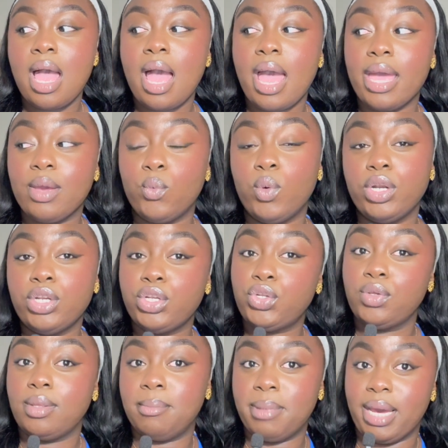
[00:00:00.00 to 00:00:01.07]
I want to
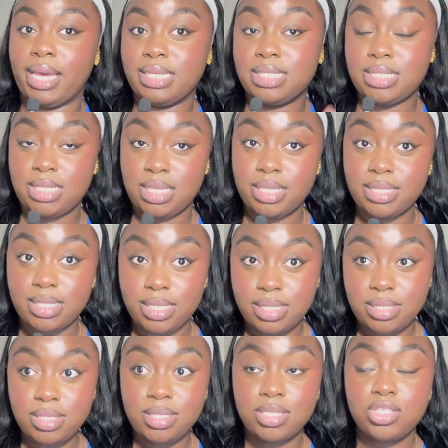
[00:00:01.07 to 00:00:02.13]
do them by
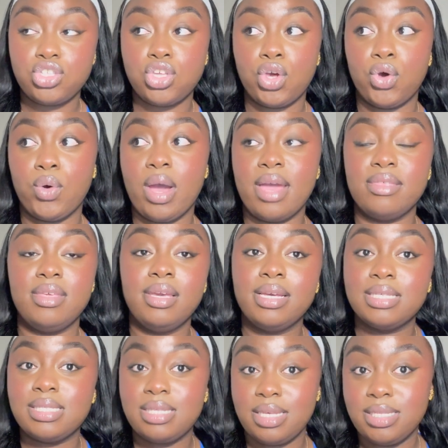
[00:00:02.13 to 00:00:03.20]
seasons. So I think
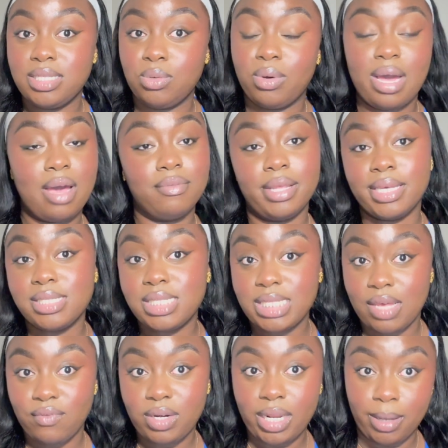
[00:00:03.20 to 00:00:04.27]
a season will have like
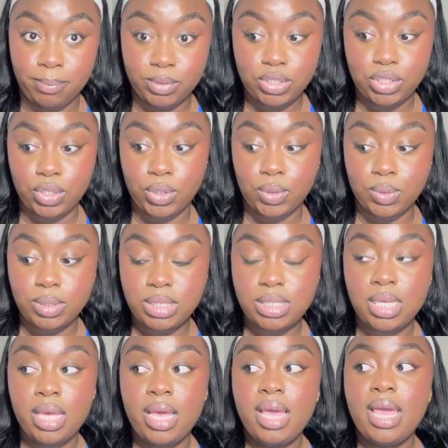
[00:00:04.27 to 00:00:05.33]
seven
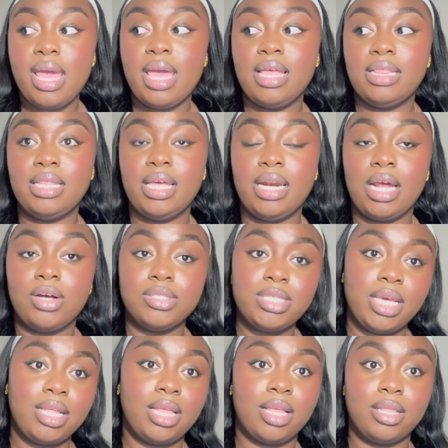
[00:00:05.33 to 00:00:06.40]
episodes and then I'll
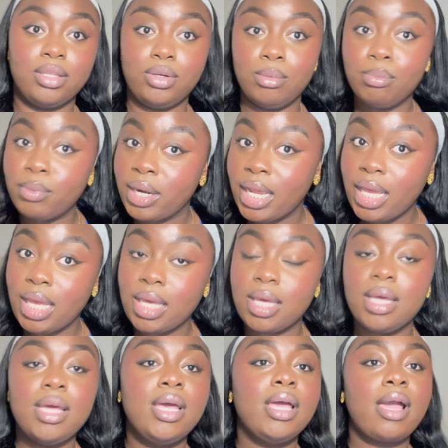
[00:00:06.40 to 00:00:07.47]
take like a little break,
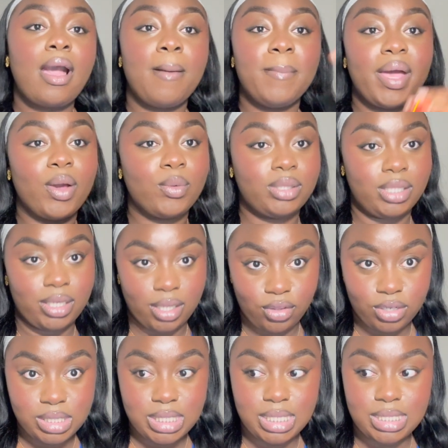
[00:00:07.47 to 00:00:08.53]
come back with
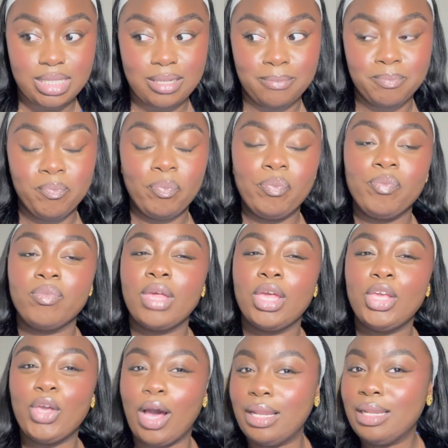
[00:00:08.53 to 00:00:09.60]
another season.
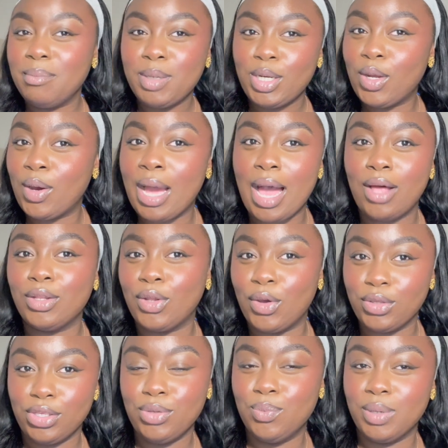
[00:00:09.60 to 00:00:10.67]
Y'all let me know how
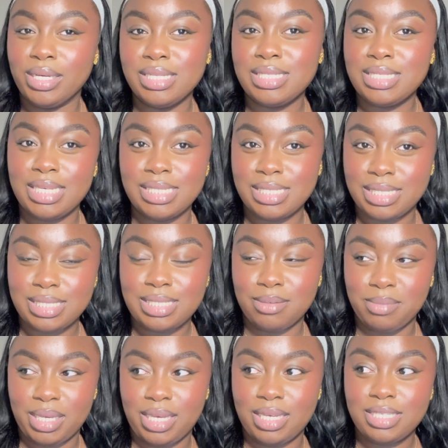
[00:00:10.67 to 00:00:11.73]
long you want seasons to
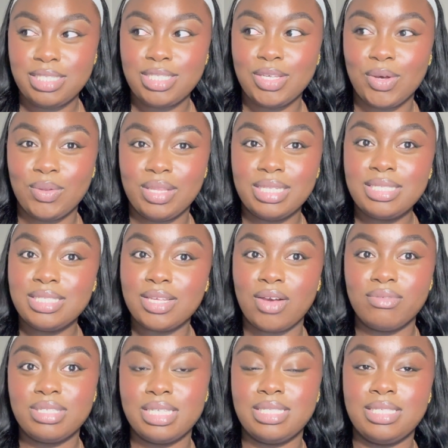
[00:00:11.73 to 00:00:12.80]
be. So this is
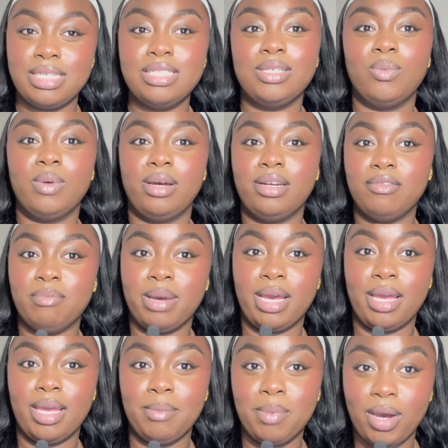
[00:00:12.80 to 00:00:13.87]
obviously season one of
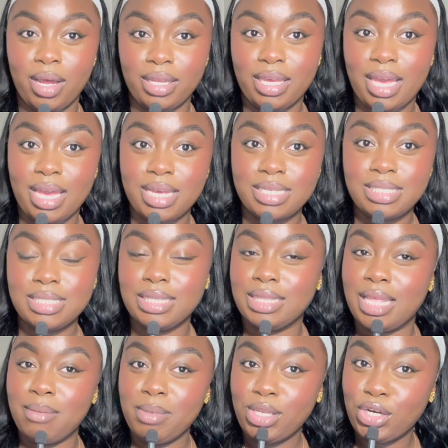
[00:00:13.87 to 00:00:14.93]
my podcast.
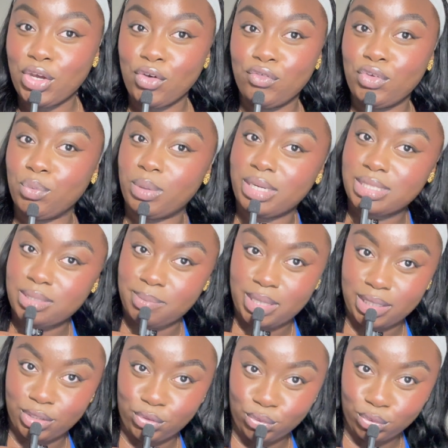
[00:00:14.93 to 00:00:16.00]
Let me know if you want it to
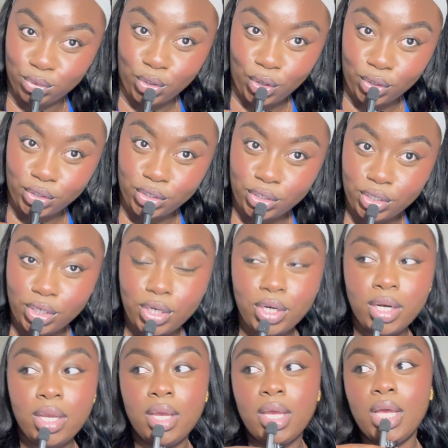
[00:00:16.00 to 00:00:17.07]
be a little
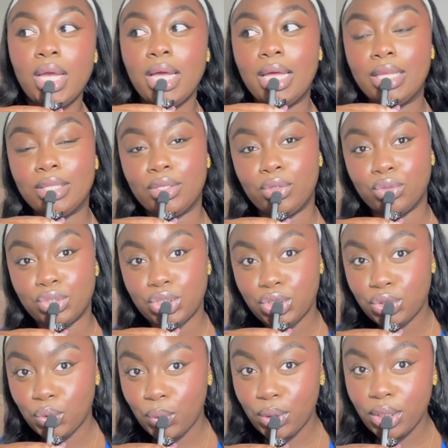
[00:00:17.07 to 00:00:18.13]
longer, a little
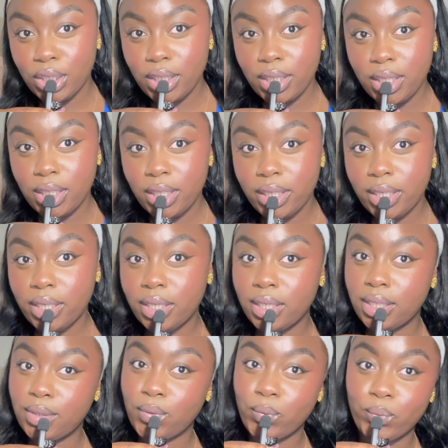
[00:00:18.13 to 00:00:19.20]
shorter.
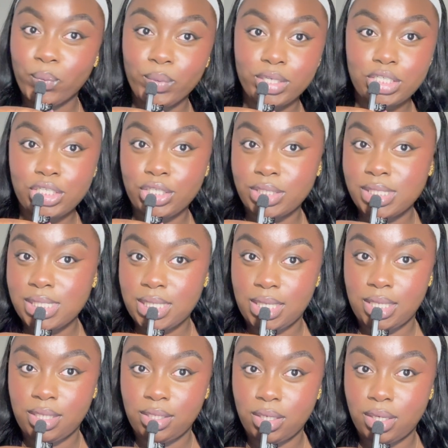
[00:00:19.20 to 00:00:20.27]
What's your
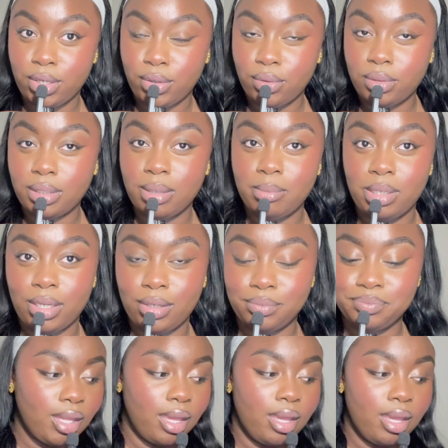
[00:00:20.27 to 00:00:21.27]
tea? You know, let me know.